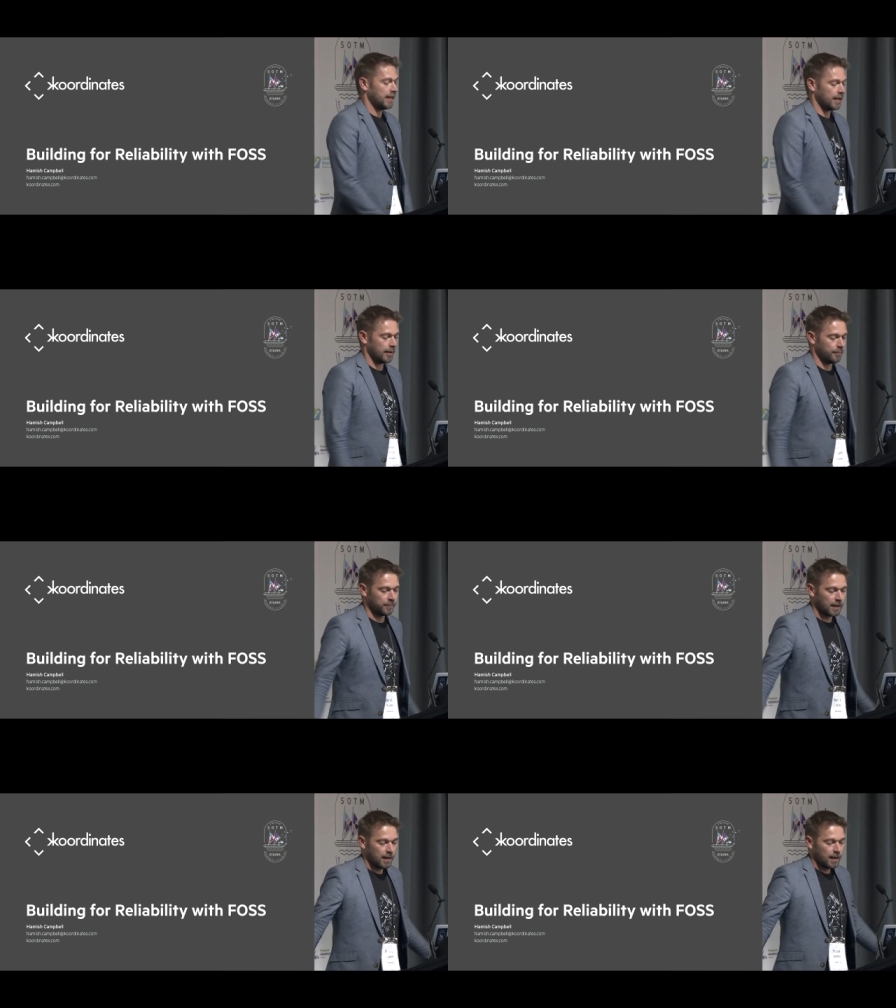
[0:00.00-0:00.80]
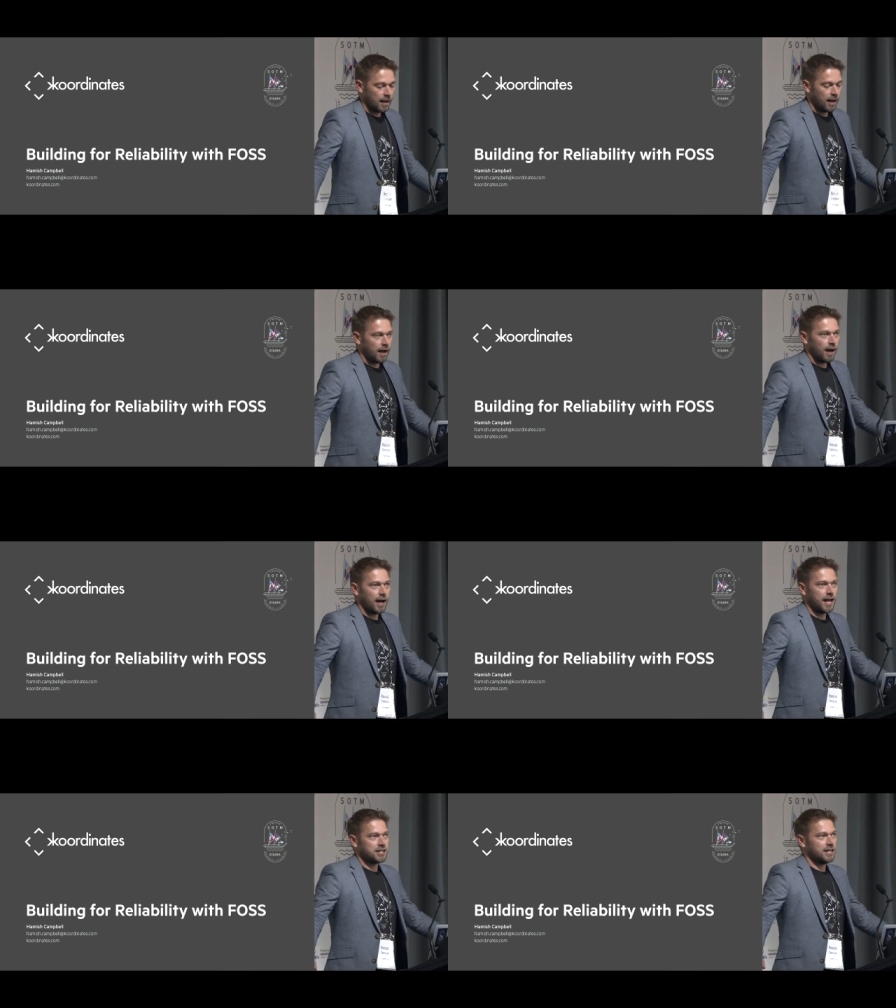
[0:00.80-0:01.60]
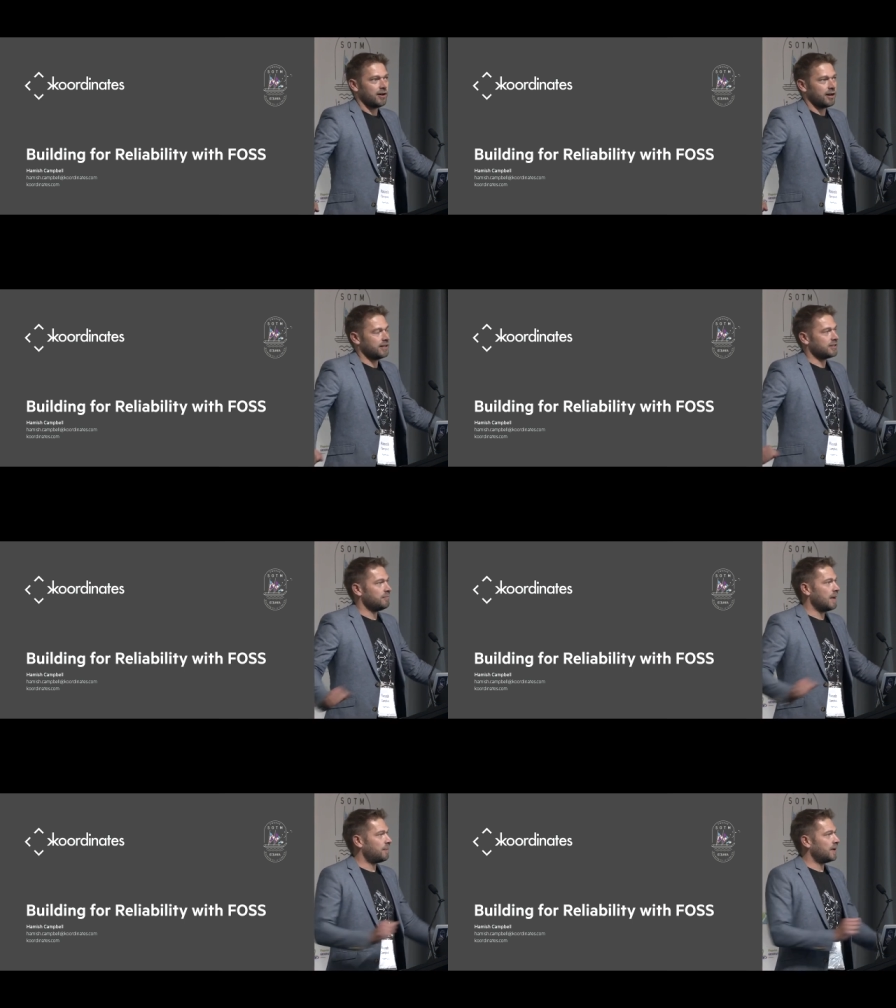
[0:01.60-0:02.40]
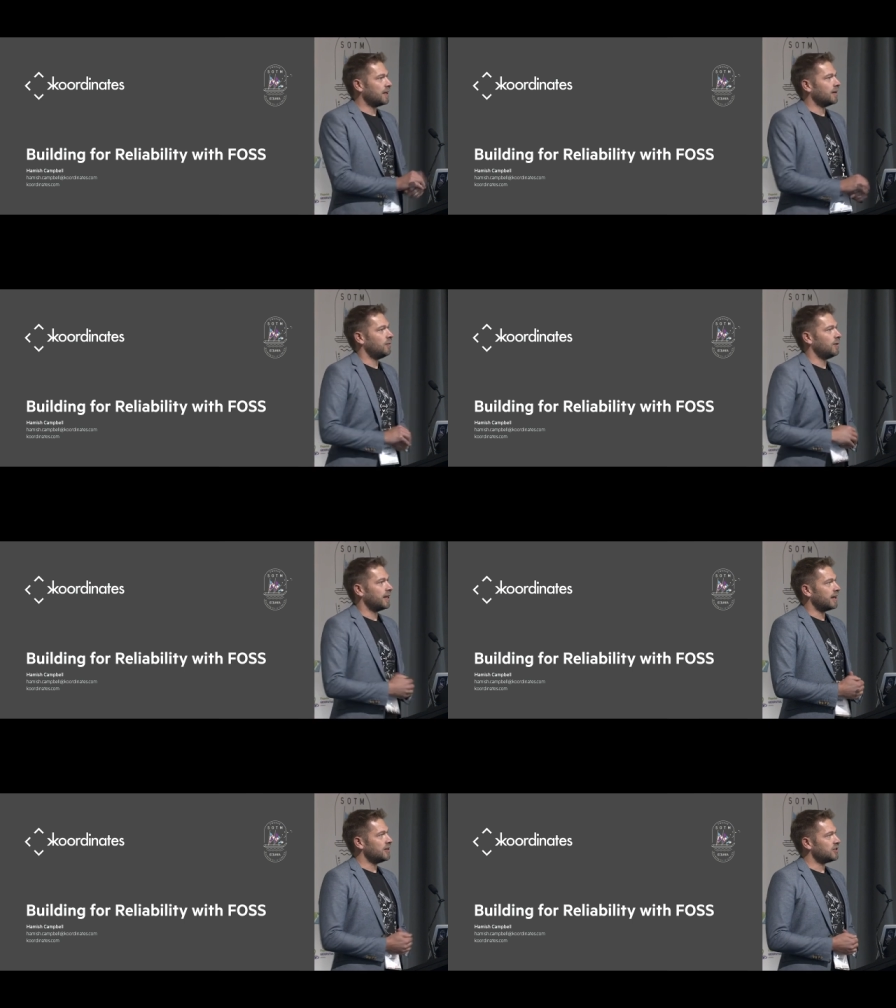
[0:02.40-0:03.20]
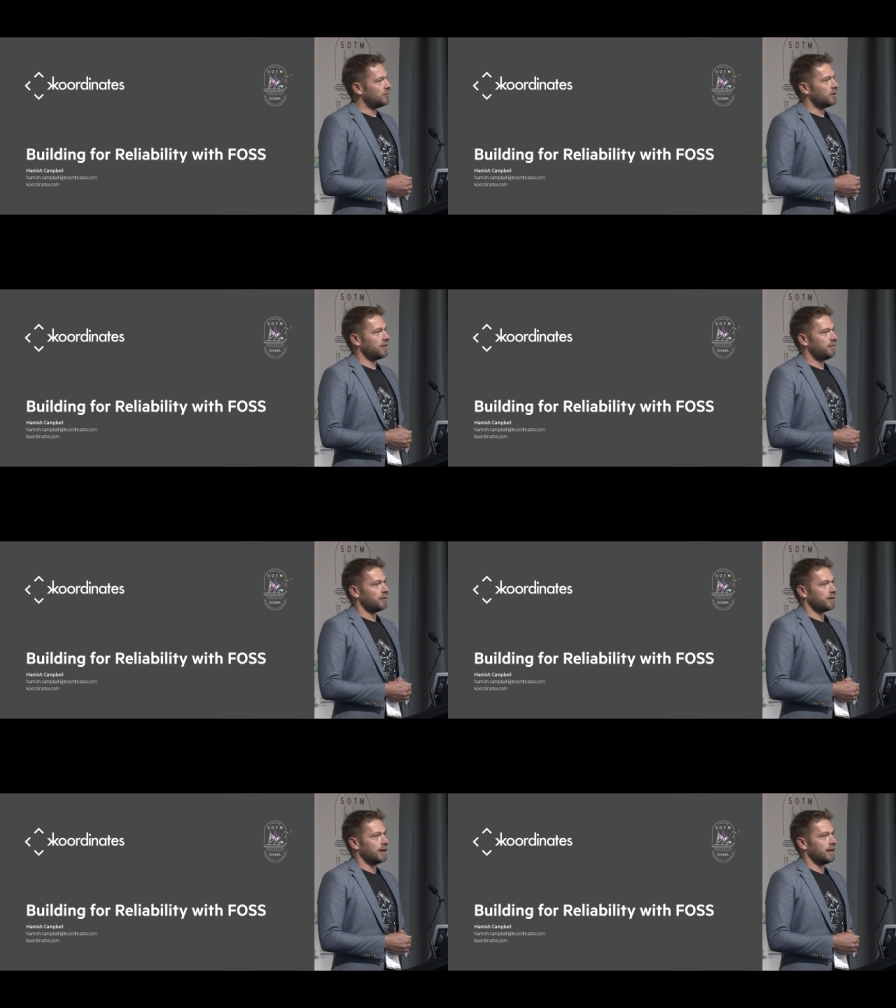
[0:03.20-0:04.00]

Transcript: Um, I actually got into mapping when I used to work for,